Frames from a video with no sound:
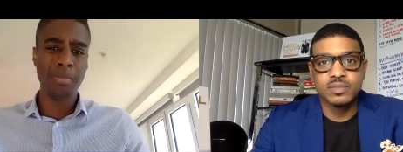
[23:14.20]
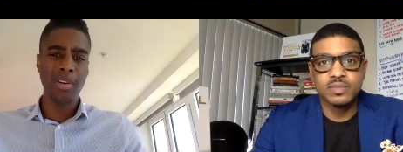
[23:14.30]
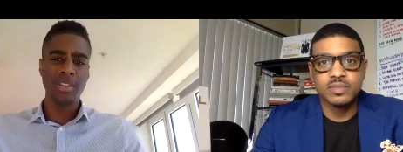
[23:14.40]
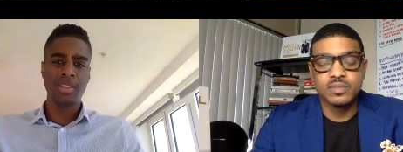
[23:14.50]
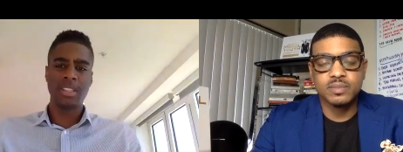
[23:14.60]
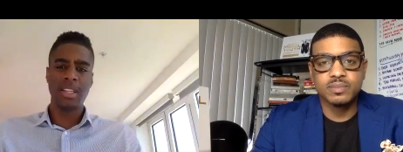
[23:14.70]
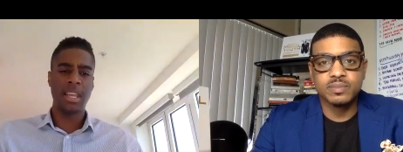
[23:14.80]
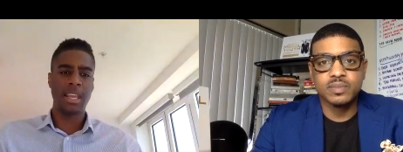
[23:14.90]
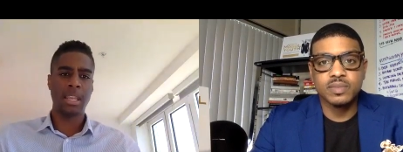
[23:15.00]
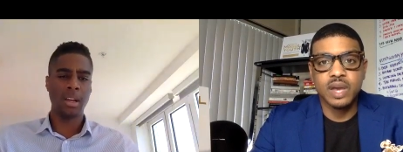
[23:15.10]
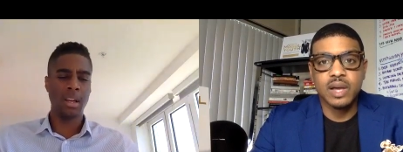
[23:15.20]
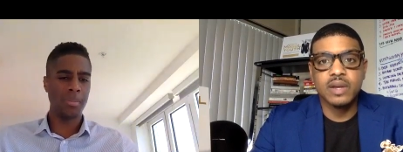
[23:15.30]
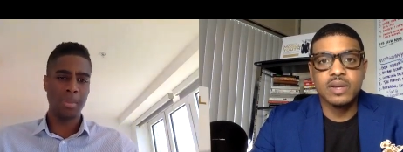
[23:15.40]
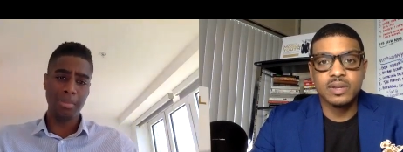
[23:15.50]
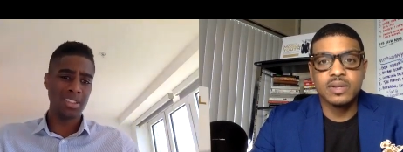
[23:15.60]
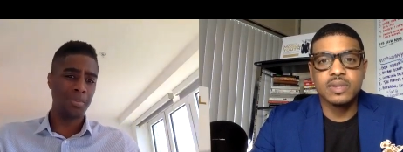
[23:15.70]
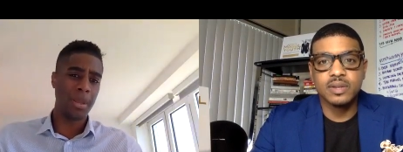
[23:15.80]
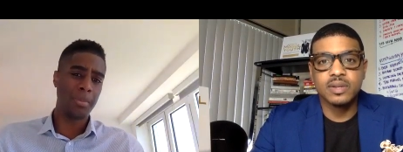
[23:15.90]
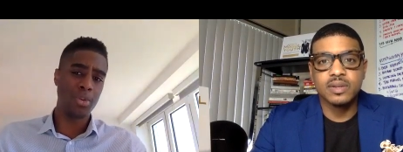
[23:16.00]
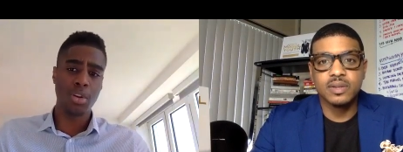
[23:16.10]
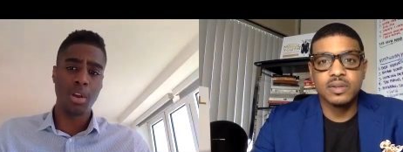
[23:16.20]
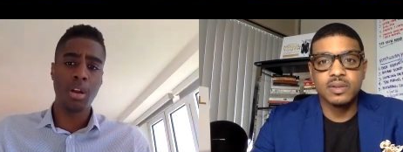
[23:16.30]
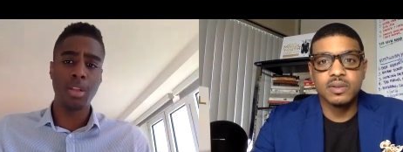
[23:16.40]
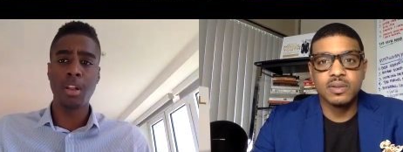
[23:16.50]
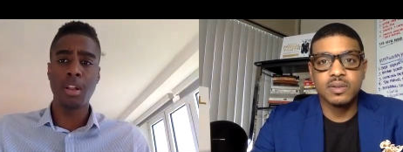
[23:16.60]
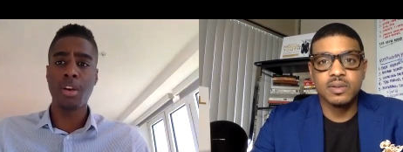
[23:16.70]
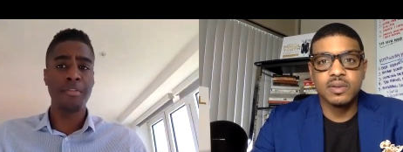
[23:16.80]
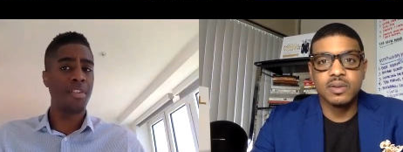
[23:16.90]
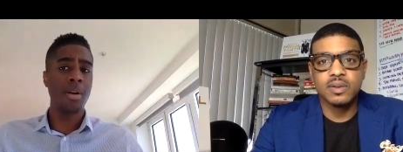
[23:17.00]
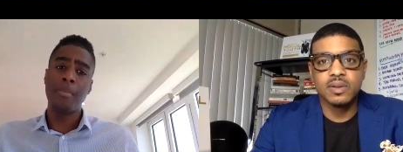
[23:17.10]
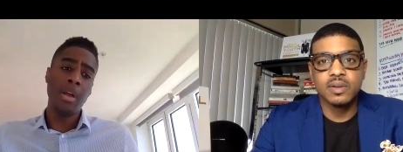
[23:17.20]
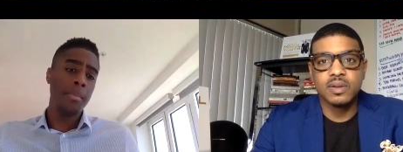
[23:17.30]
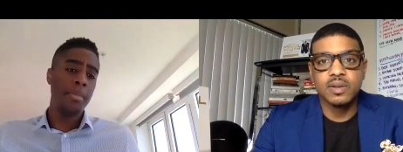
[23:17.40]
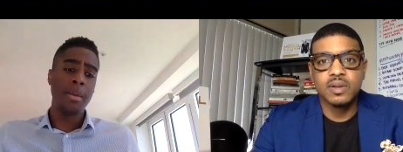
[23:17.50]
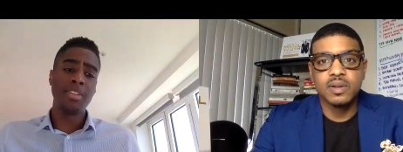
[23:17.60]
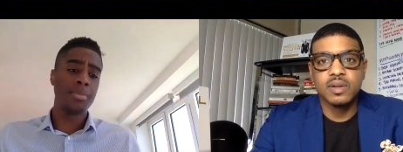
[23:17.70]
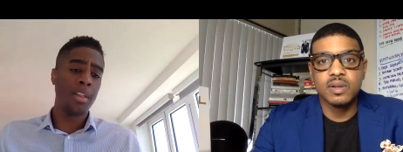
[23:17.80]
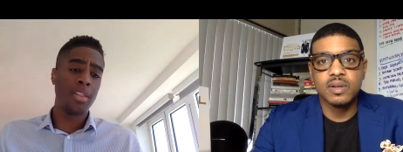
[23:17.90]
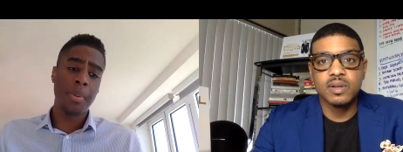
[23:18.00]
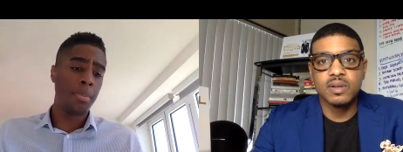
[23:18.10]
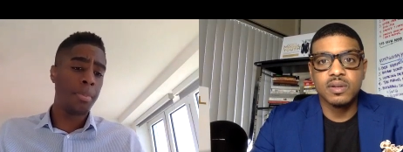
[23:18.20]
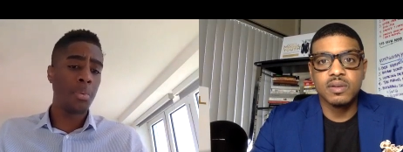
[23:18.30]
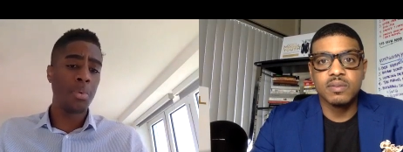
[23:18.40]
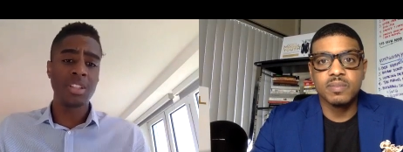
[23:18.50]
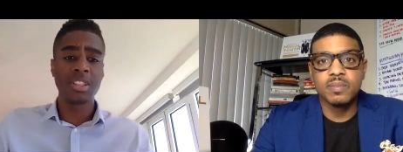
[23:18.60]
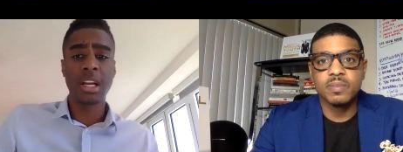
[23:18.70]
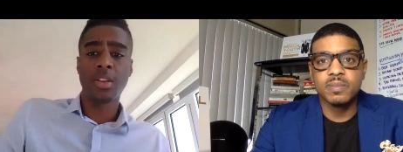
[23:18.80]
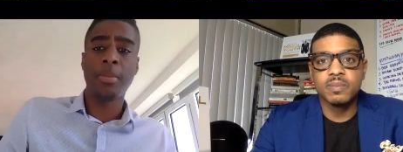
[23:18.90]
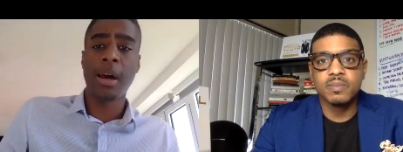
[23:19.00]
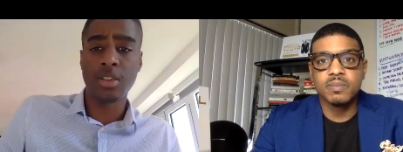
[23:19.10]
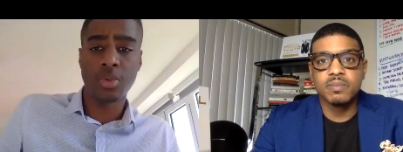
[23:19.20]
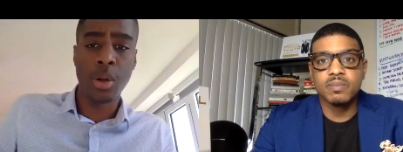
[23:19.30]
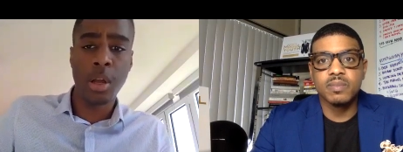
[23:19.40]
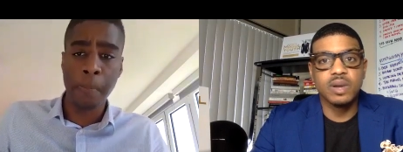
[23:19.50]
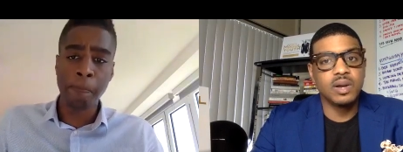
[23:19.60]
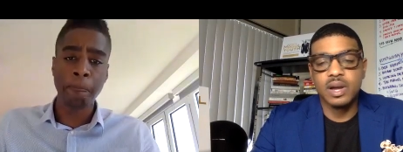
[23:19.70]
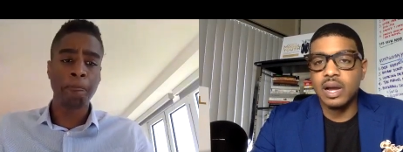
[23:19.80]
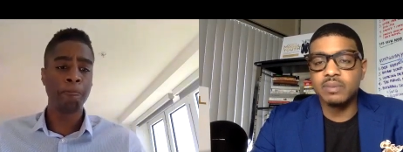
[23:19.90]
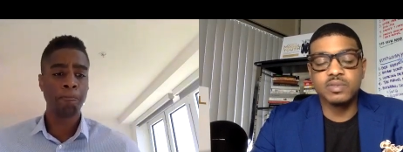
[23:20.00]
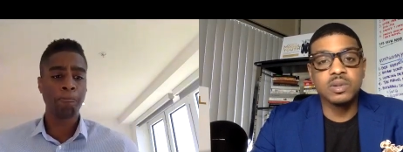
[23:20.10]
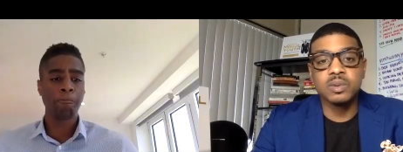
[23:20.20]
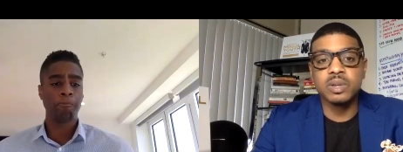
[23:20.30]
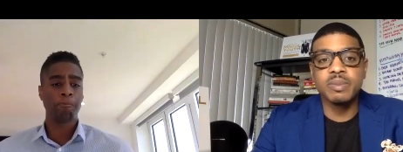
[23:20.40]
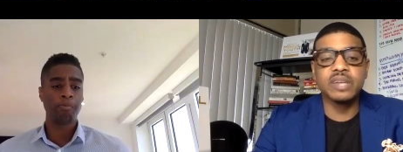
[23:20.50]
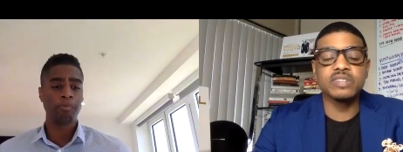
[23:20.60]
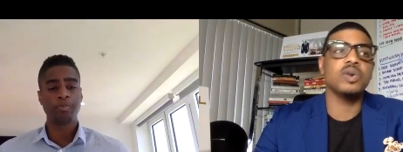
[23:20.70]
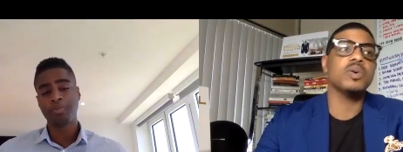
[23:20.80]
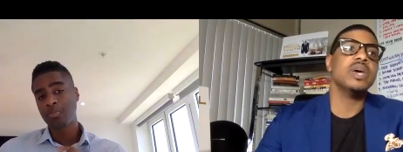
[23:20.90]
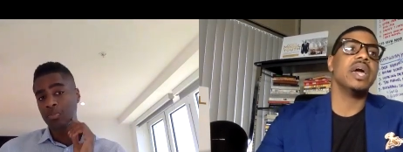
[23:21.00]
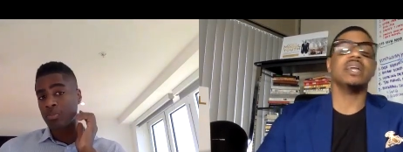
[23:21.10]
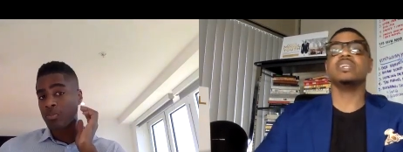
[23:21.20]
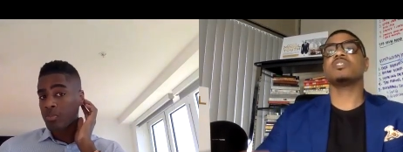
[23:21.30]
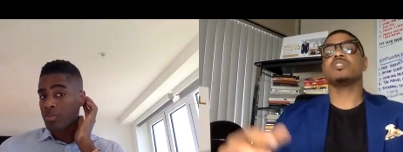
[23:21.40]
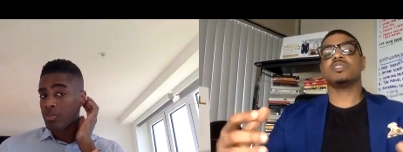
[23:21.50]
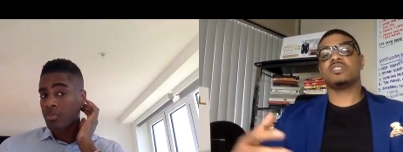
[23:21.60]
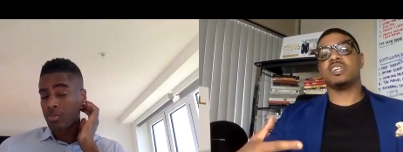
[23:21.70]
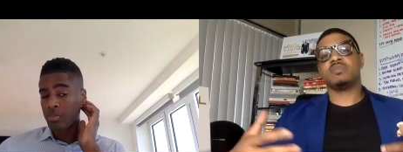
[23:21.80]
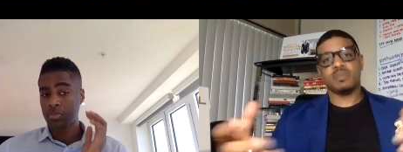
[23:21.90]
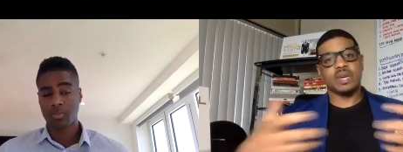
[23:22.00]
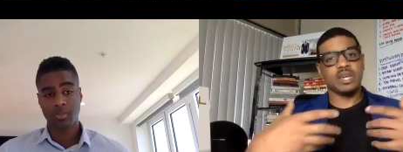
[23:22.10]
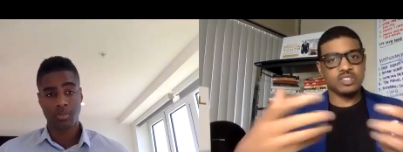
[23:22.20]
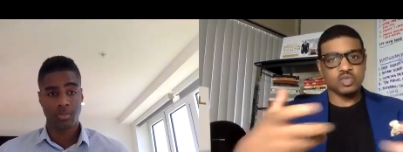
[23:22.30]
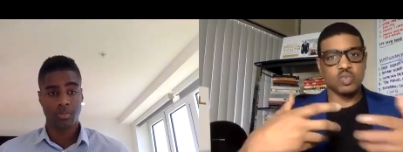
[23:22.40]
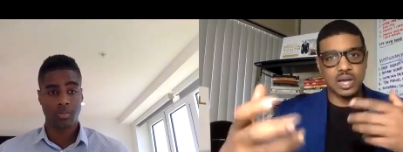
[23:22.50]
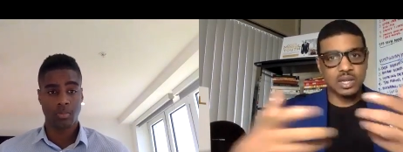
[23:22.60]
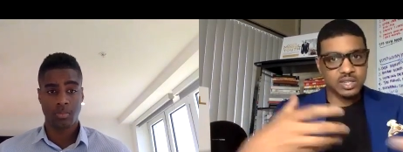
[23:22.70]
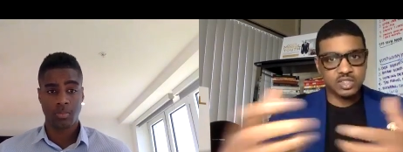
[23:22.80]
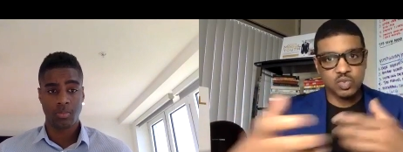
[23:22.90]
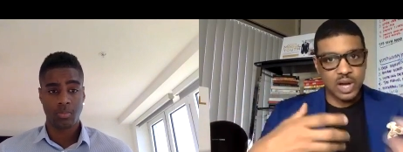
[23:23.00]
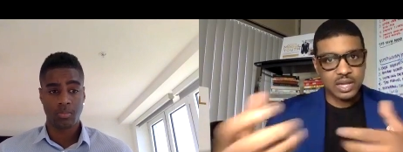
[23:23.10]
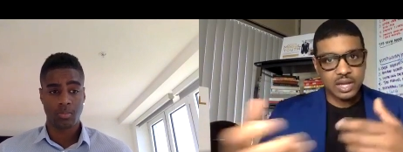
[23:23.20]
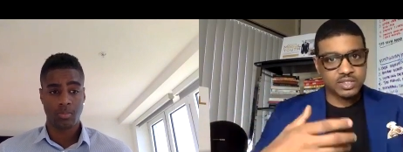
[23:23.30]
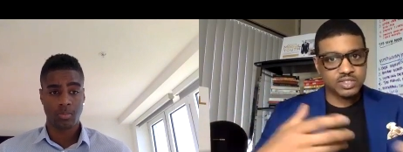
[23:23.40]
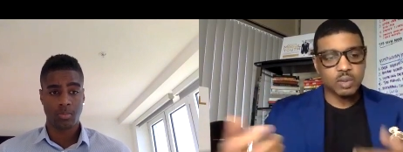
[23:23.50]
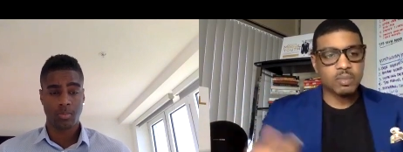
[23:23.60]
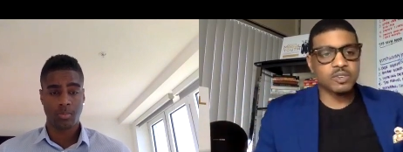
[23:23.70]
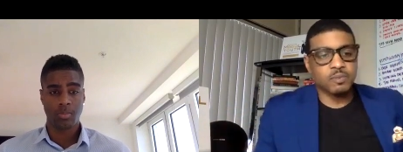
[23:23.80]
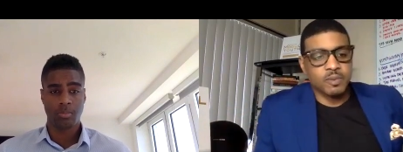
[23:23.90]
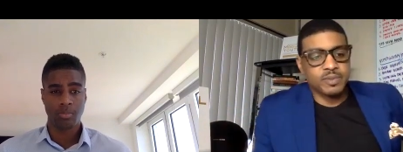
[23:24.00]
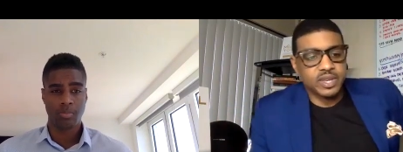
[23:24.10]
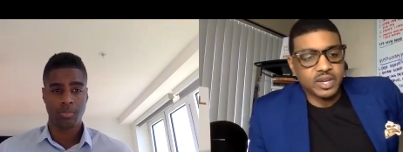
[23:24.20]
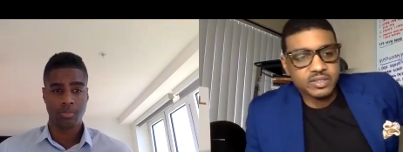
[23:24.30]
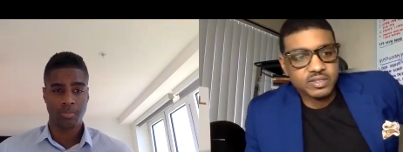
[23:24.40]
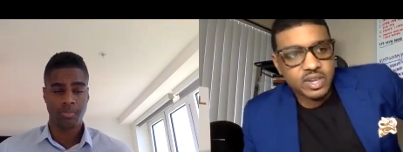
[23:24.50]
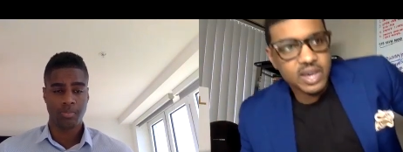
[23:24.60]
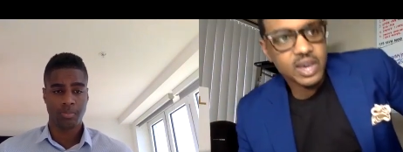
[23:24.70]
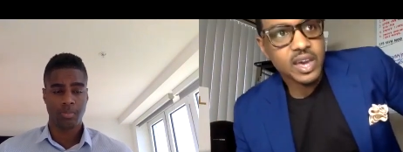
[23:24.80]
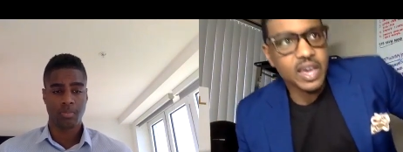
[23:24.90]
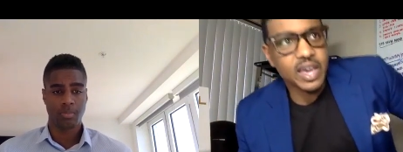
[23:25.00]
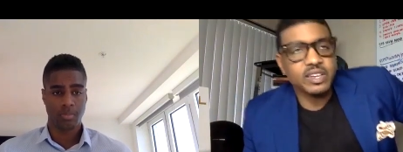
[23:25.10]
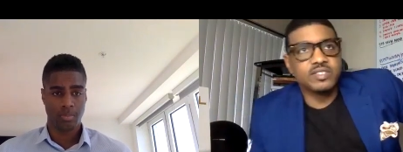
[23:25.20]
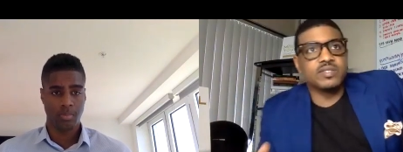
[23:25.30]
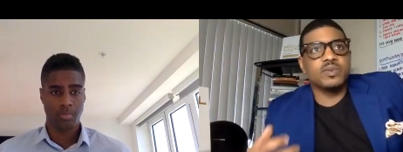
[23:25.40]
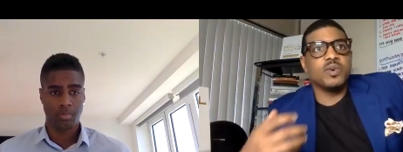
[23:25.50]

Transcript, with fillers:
Speaker 1: books and uh, maybe some people you're currently learning from. Maybe some other people might want to check them out as well.
Speaker 2: Absolutely, man. So, and this is see, and this is why this is why I love this so much, bro. Because it's